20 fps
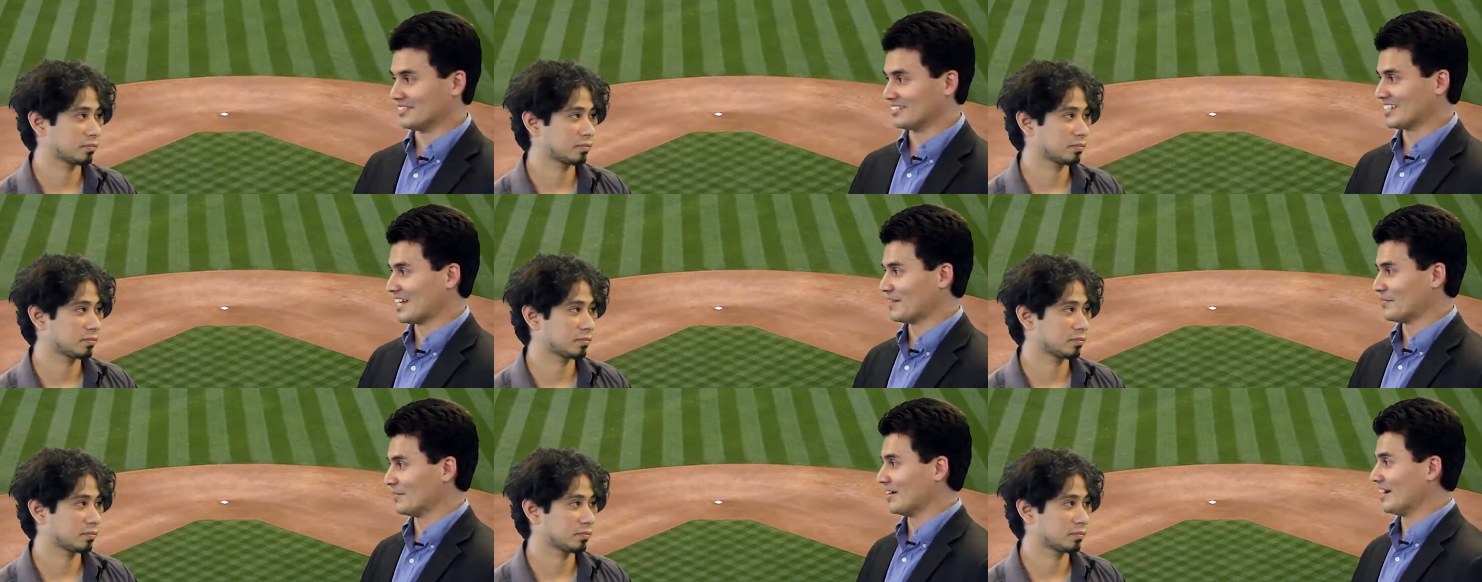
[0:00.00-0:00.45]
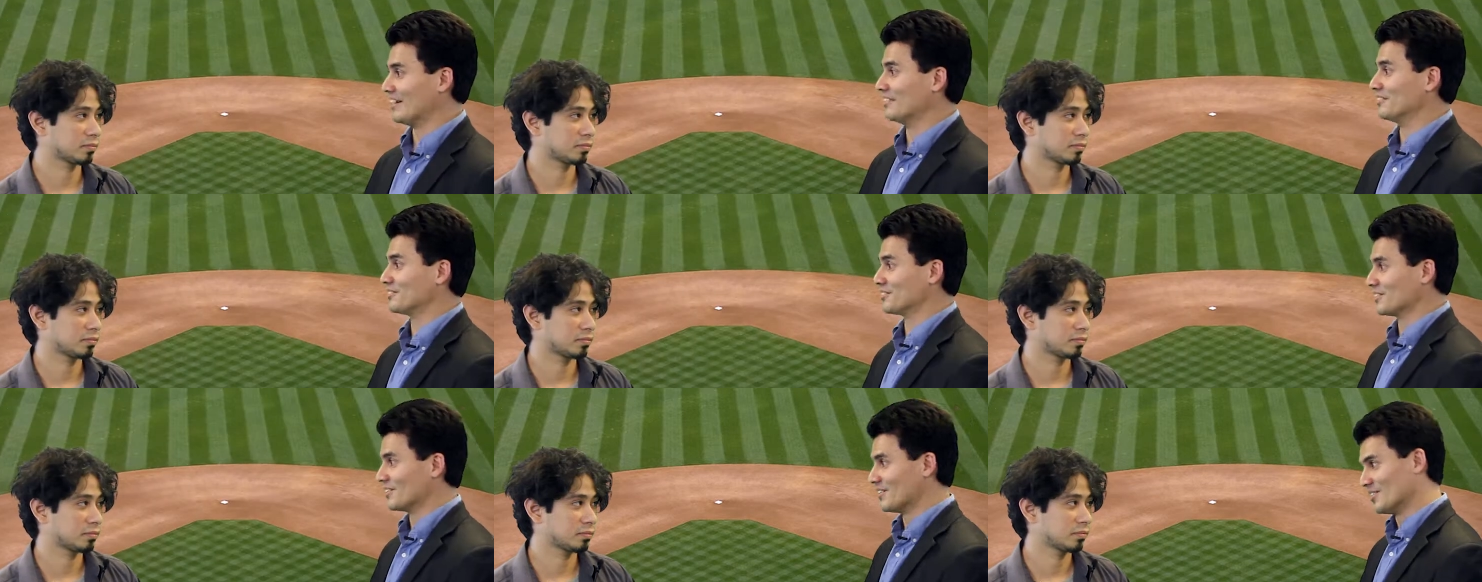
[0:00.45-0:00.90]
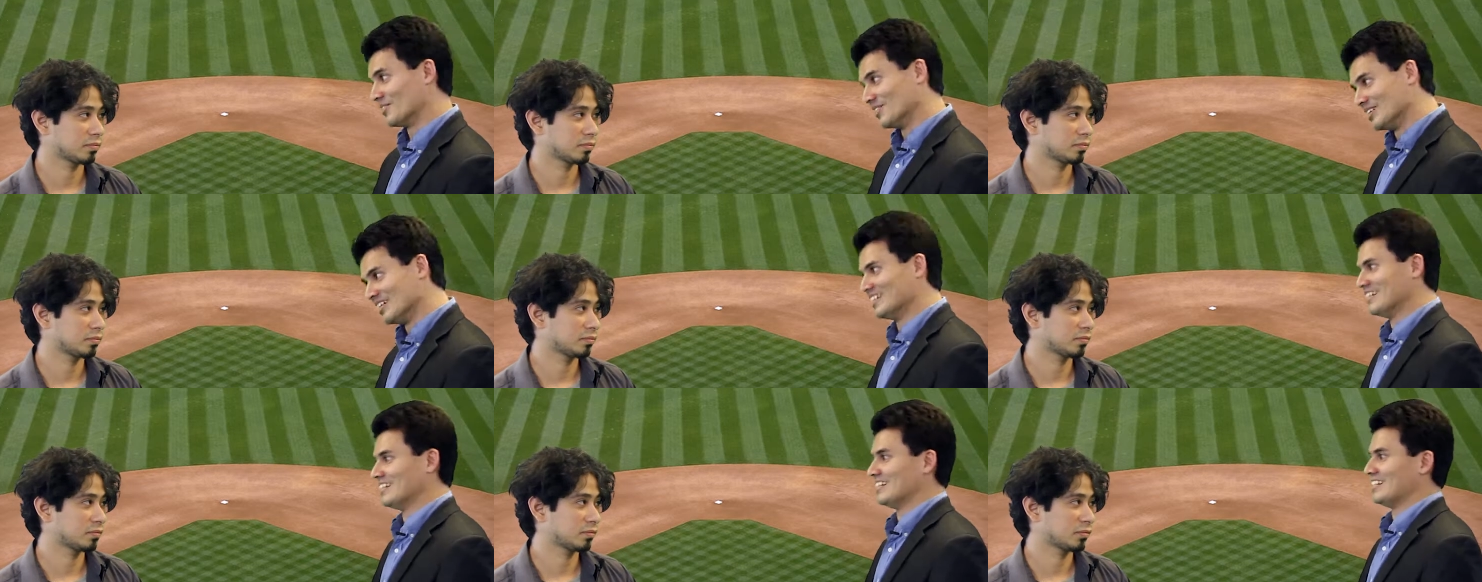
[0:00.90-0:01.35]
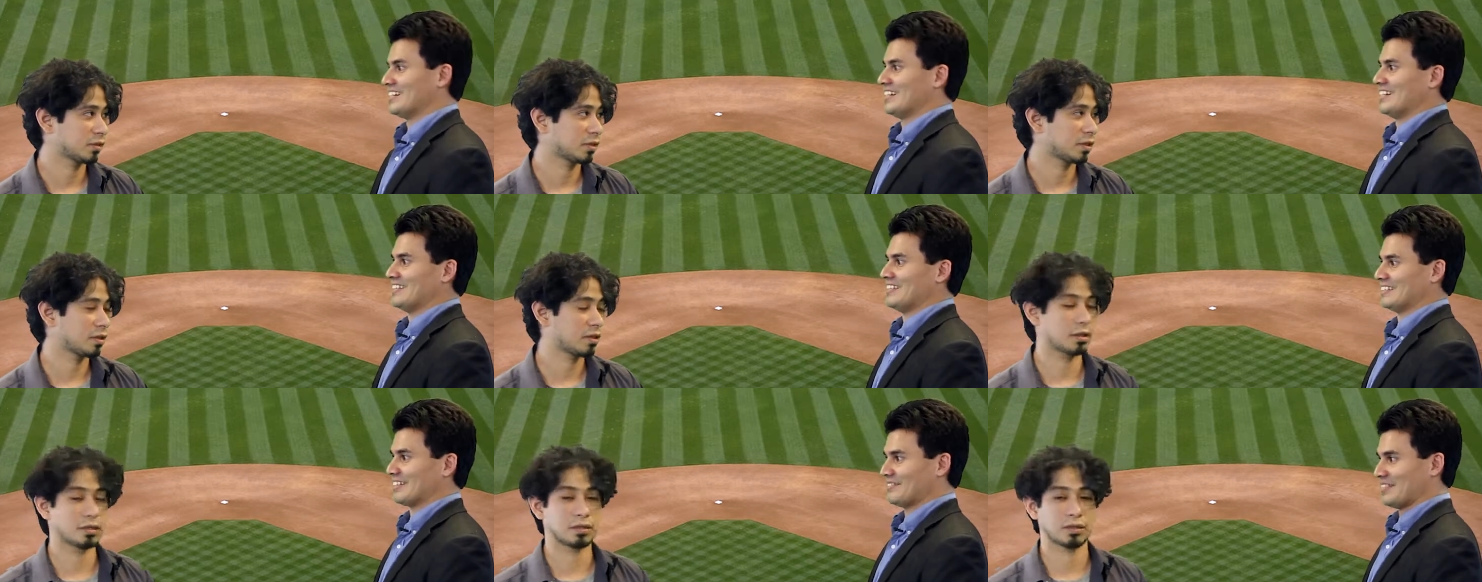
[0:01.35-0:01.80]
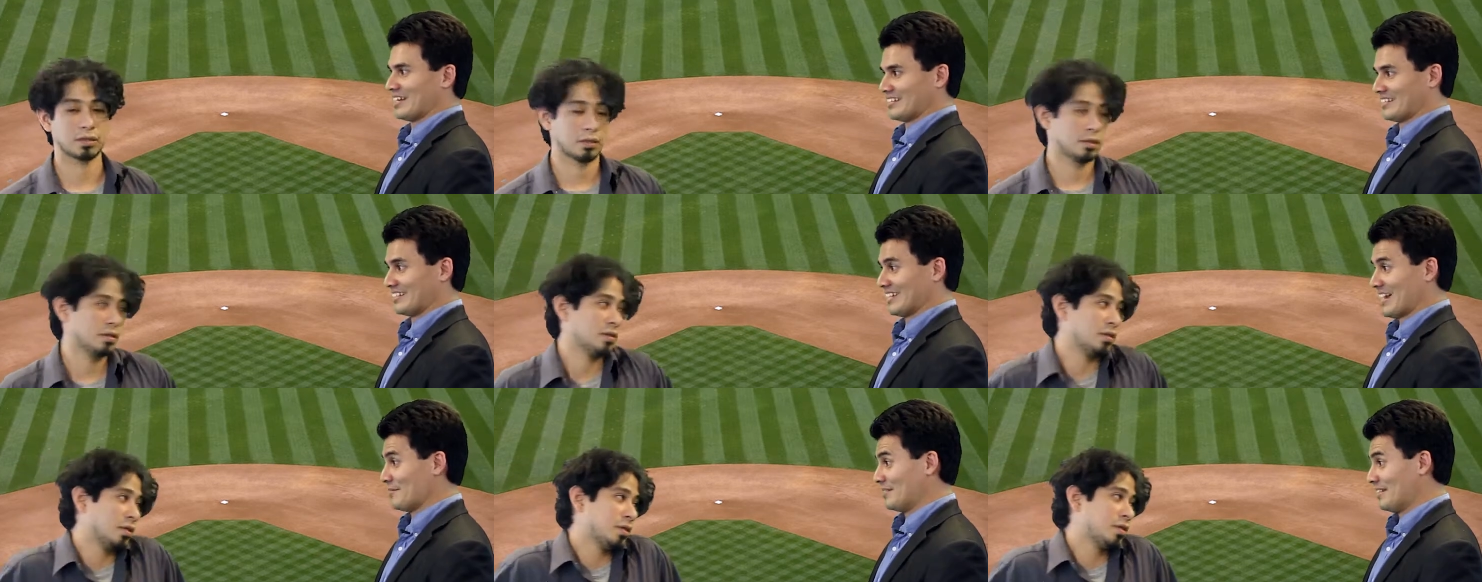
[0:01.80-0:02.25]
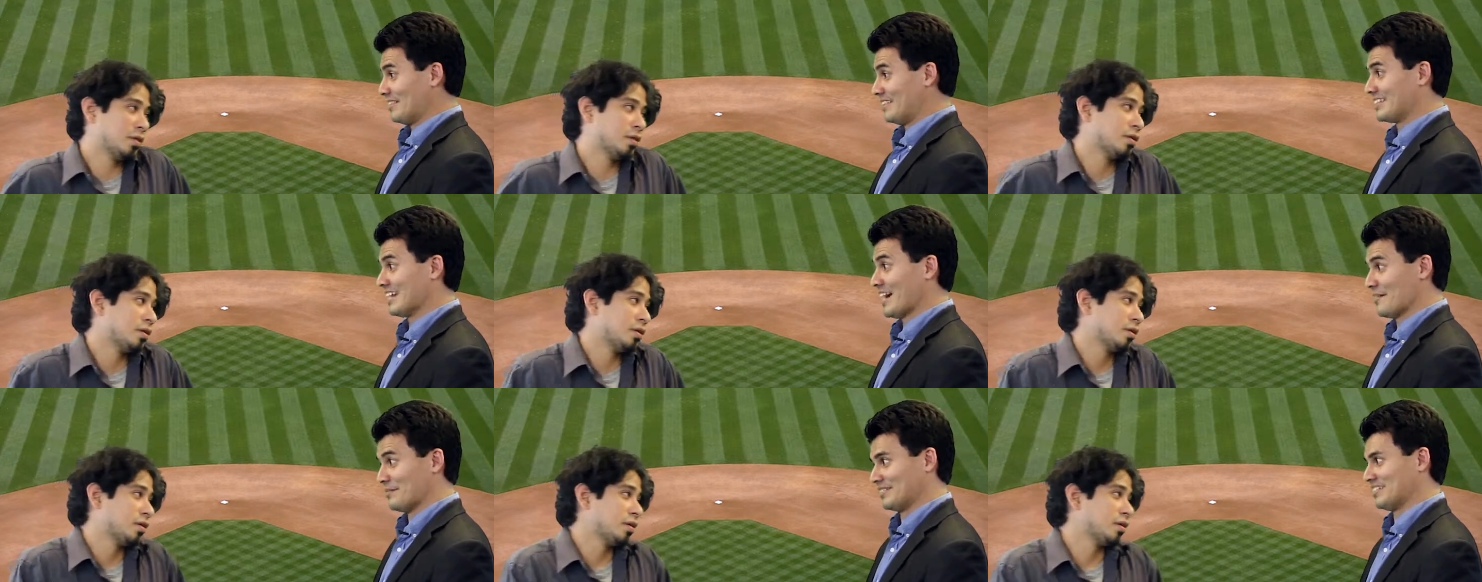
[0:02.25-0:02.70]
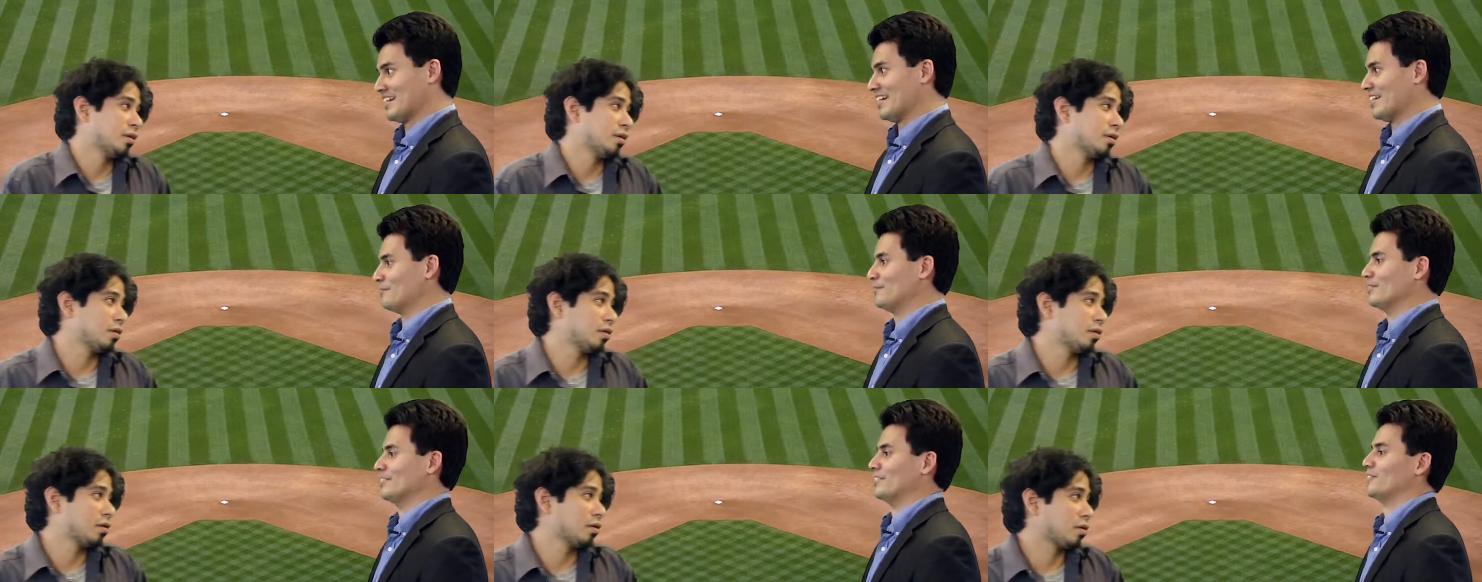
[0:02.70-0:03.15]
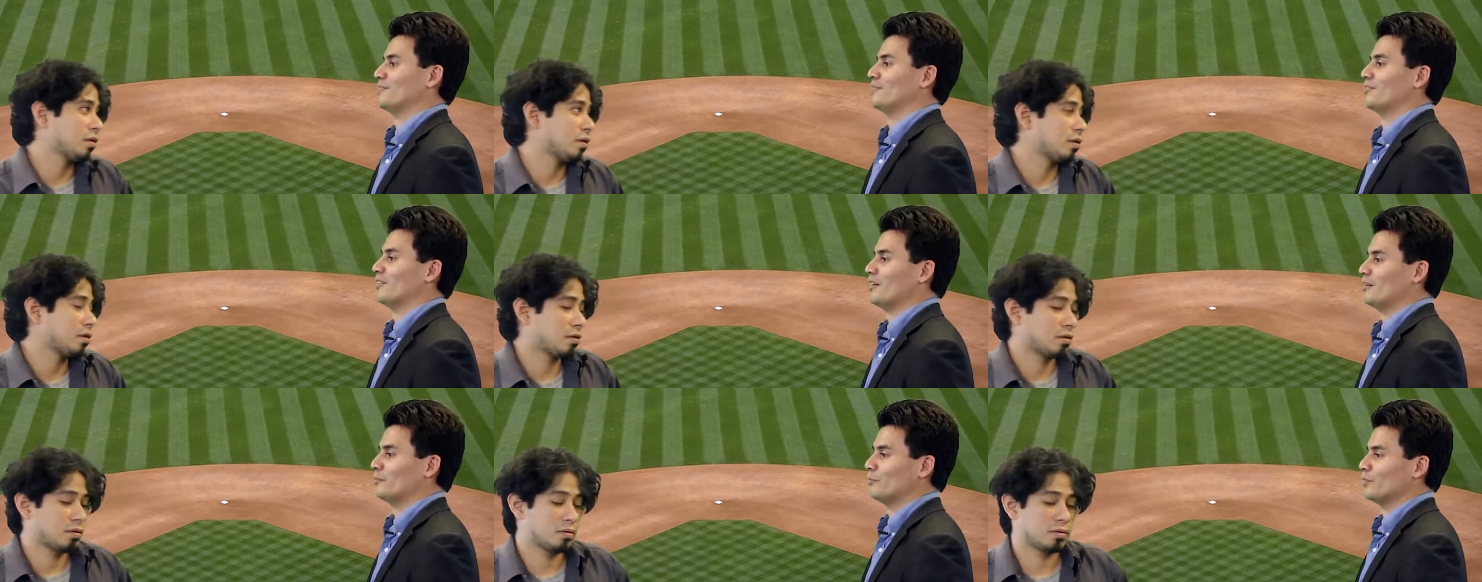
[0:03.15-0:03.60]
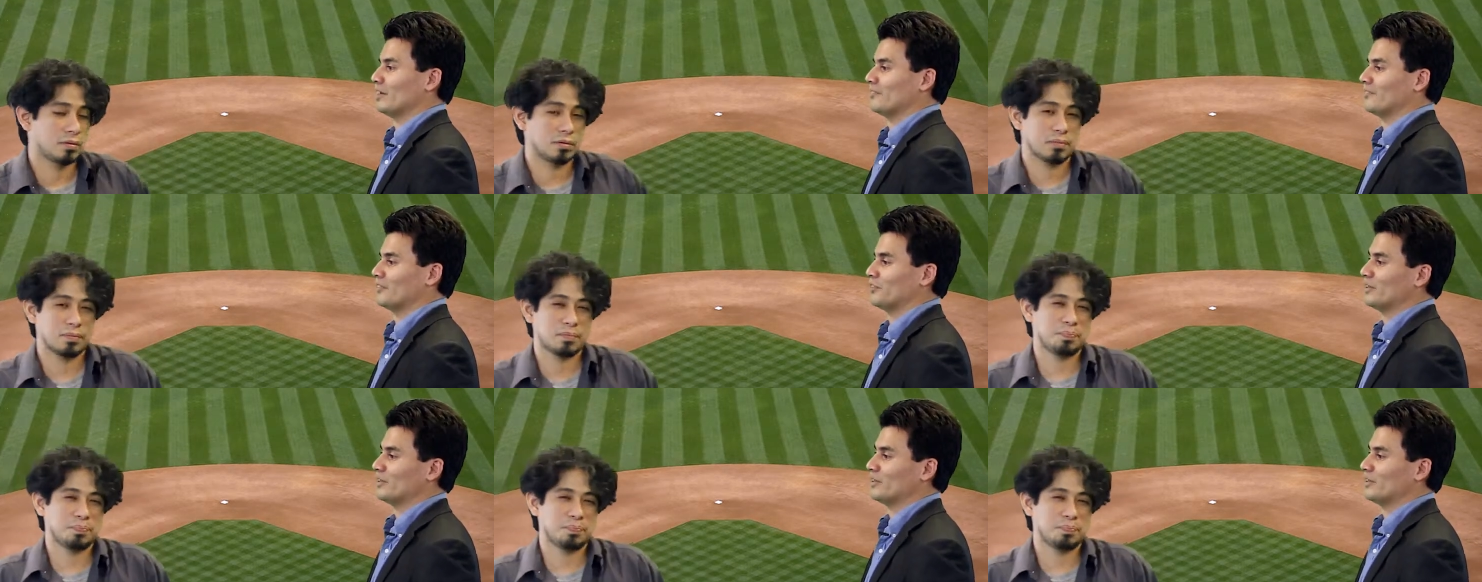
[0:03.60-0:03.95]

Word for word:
Speaker 1: this time around. So. I think they, the time the time is not a pull, pull off a